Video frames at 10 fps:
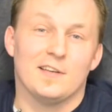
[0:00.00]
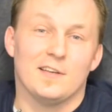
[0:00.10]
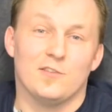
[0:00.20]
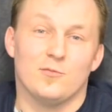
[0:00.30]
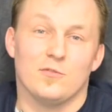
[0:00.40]

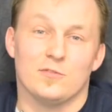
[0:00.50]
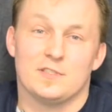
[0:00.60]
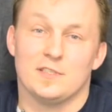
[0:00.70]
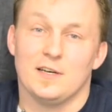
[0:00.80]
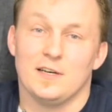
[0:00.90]
it
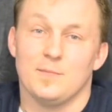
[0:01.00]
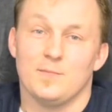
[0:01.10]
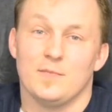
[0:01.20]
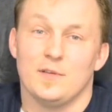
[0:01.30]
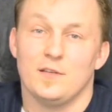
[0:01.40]
was
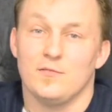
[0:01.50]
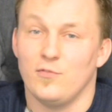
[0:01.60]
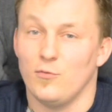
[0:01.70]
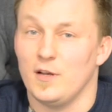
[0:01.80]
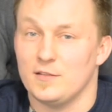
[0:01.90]
um,
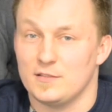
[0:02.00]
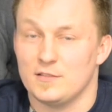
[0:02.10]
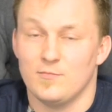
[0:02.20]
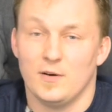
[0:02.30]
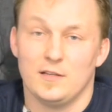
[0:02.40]
influenced
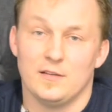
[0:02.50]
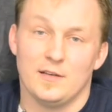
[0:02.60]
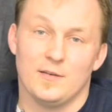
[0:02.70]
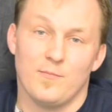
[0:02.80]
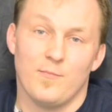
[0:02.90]
by
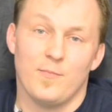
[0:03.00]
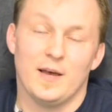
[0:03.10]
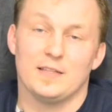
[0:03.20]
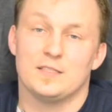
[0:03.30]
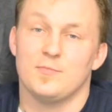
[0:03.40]
the
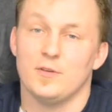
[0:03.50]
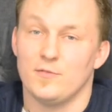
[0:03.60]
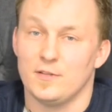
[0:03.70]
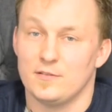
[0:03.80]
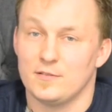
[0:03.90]
bad
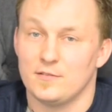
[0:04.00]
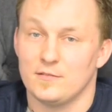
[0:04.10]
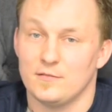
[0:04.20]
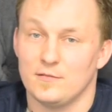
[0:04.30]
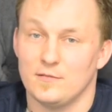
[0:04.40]
spirit,
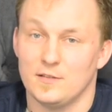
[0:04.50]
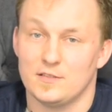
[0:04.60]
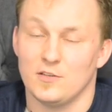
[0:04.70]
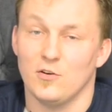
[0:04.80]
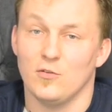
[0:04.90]

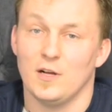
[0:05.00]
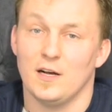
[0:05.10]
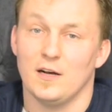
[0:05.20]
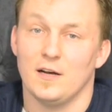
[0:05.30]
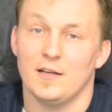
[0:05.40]
this whole
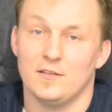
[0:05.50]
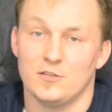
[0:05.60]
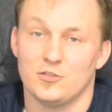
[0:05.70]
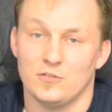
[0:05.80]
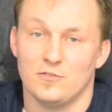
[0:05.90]
uh,
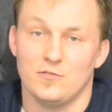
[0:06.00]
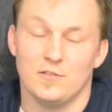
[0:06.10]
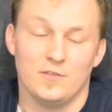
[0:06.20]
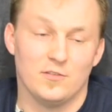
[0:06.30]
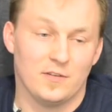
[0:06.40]
addiction to the
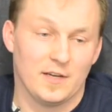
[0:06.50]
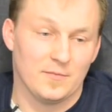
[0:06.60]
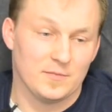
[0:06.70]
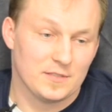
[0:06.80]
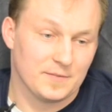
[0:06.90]
video
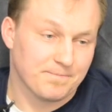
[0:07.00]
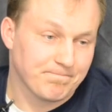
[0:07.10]
games.